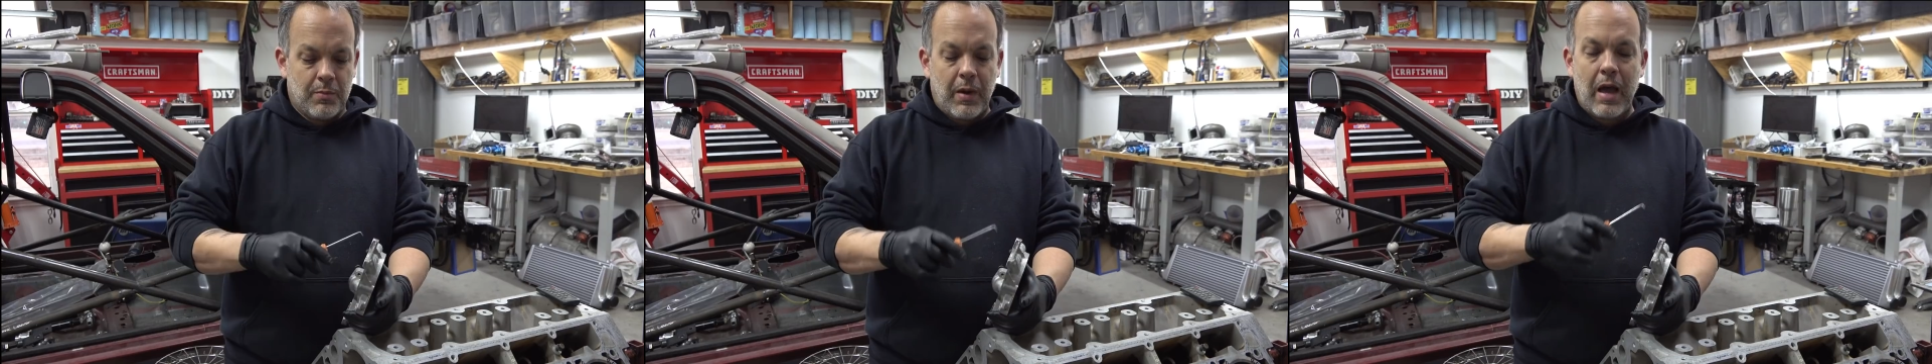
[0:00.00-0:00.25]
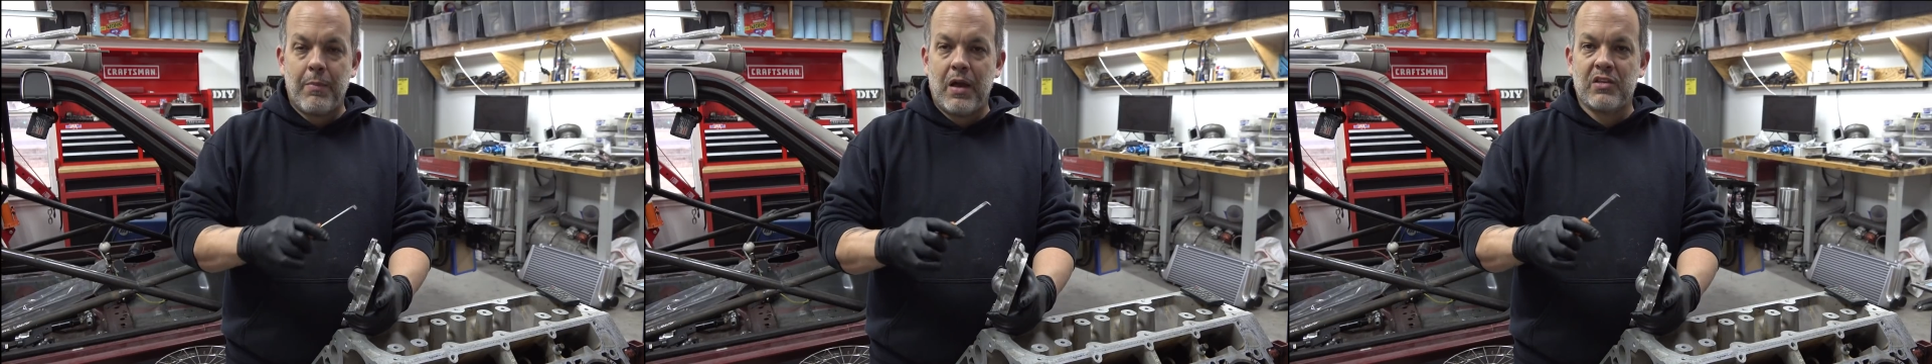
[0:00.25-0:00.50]
the
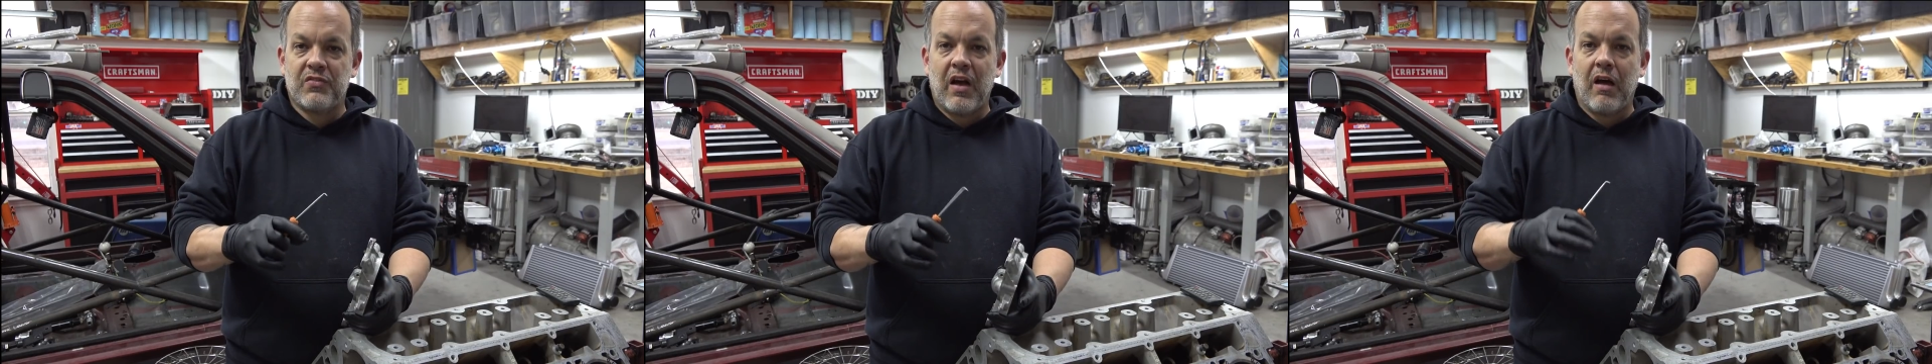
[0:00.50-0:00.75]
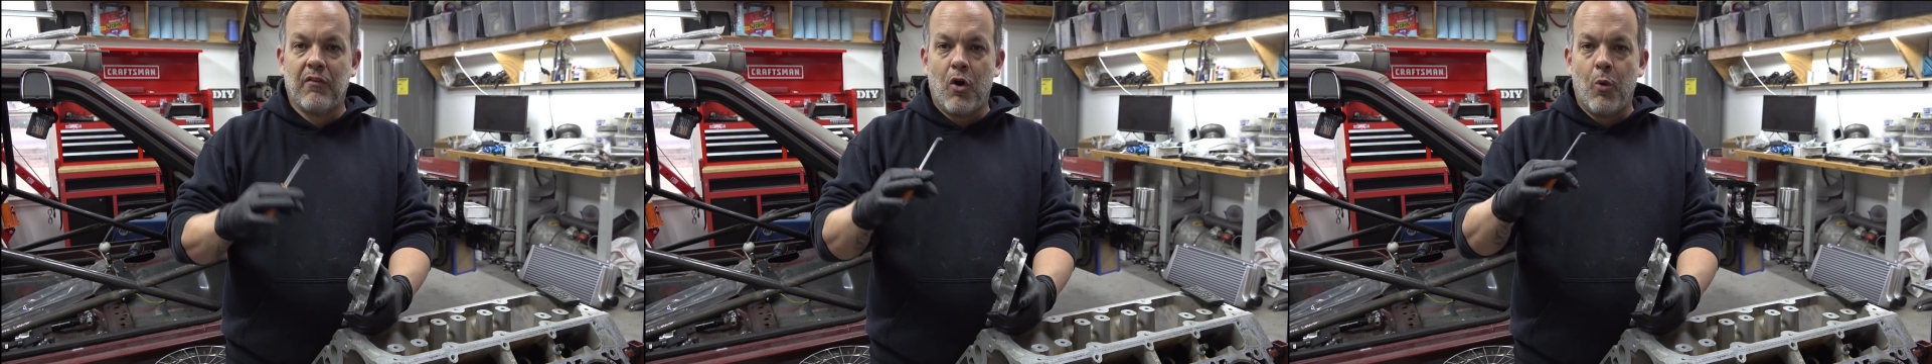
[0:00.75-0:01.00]
bypass
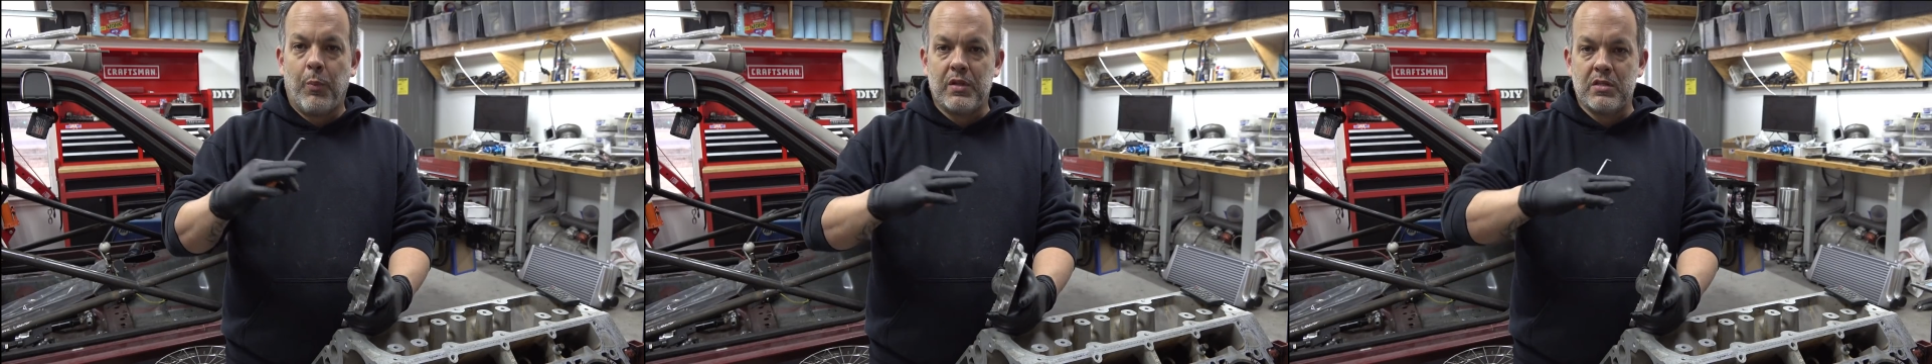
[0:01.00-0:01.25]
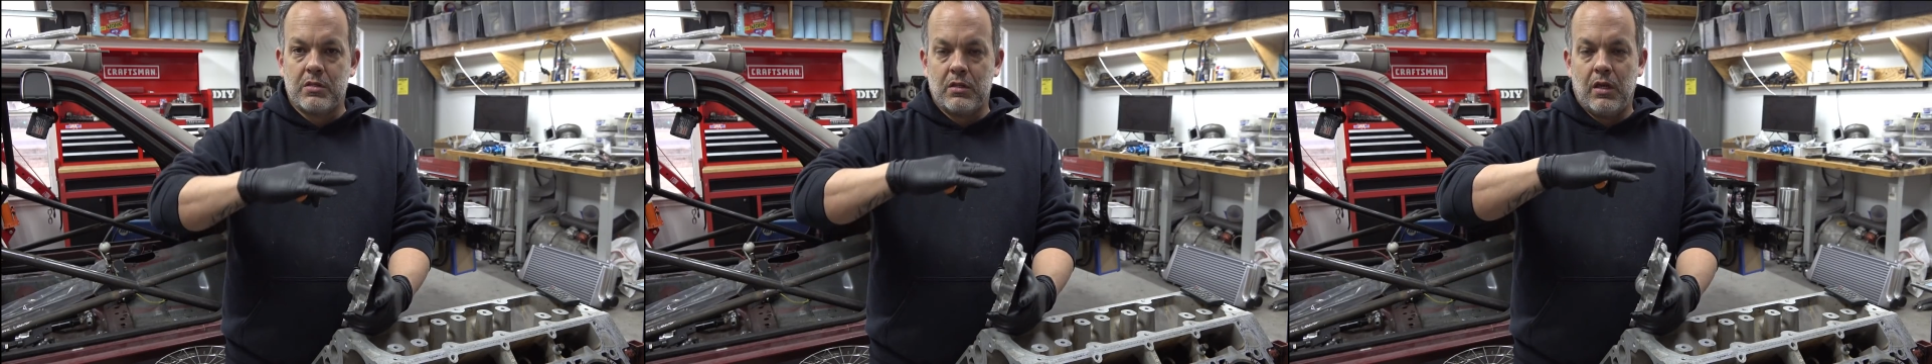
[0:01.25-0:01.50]
valve
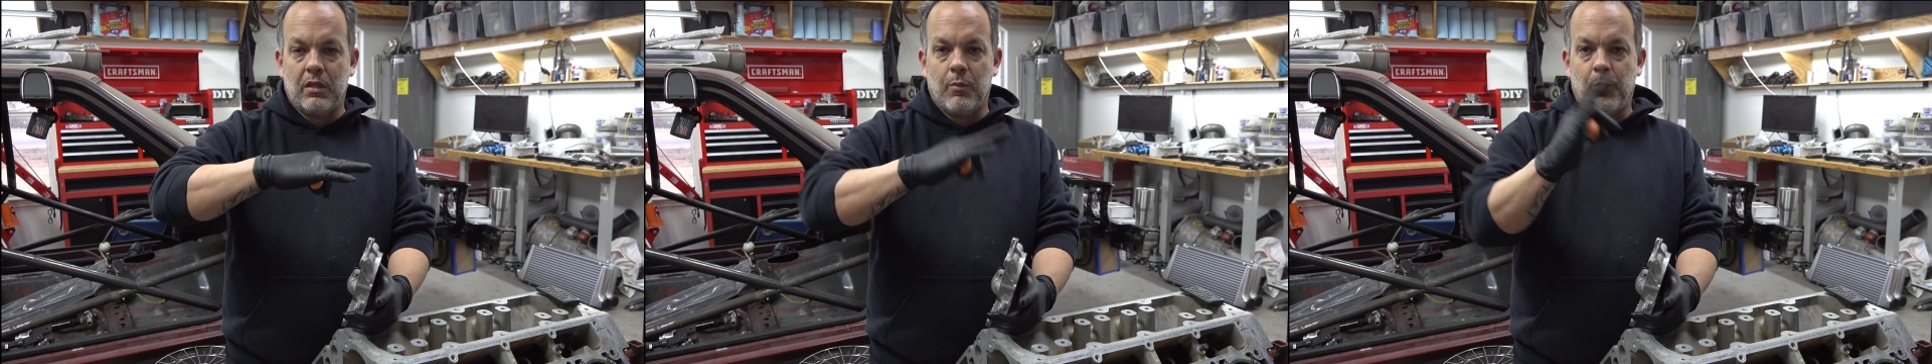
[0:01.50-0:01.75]
opens and the